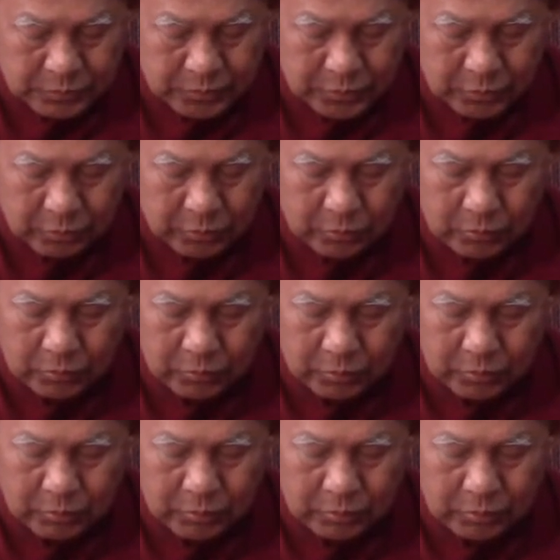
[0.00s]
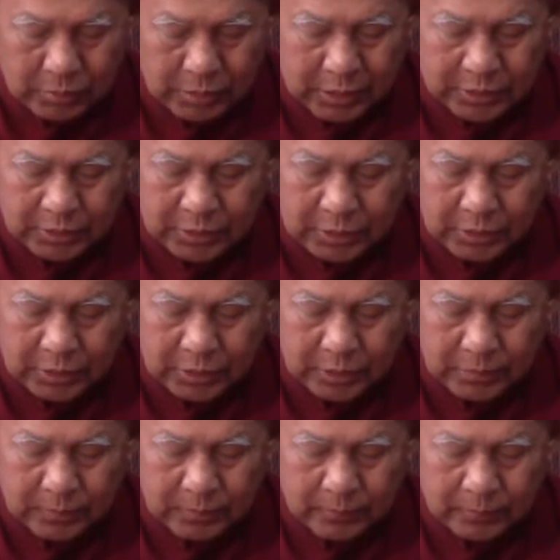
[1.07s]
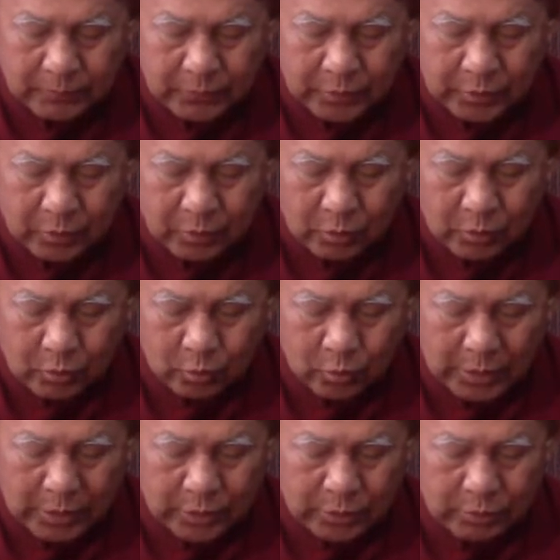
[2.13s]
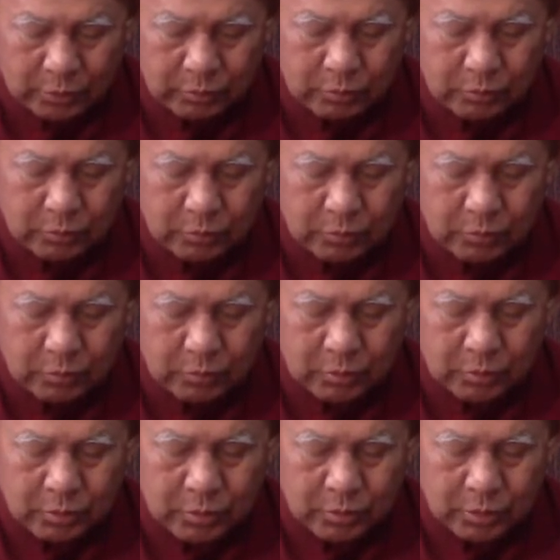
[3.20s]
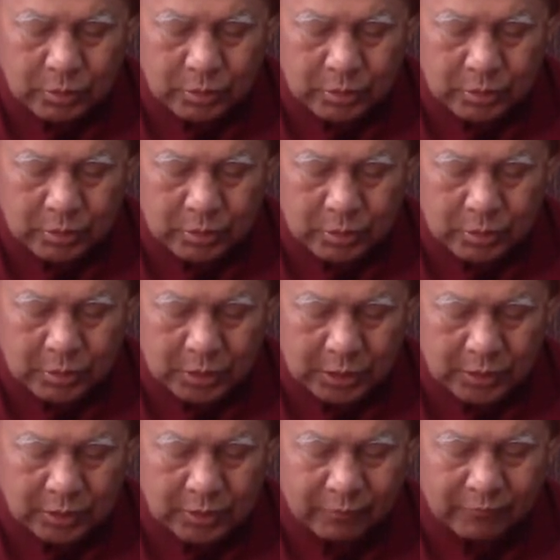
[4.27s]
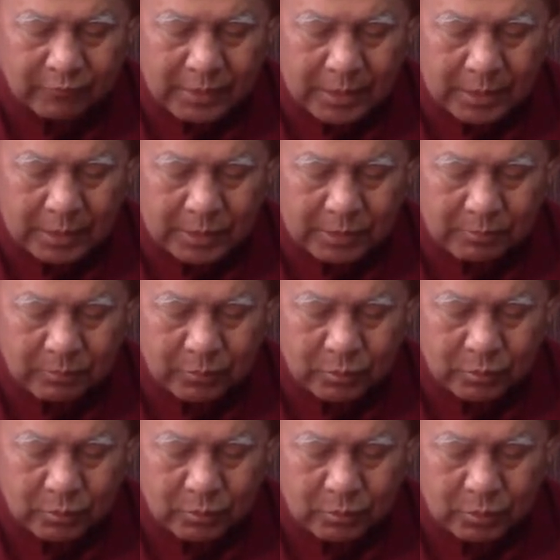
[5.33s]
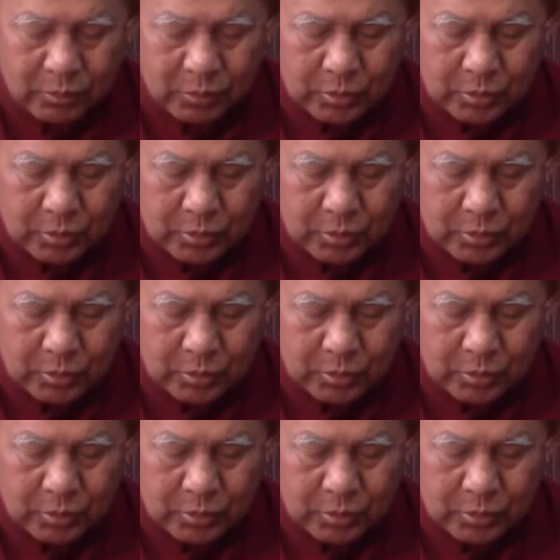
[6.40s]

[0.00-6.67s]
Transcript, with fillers: So, let's see when you touch the violin bow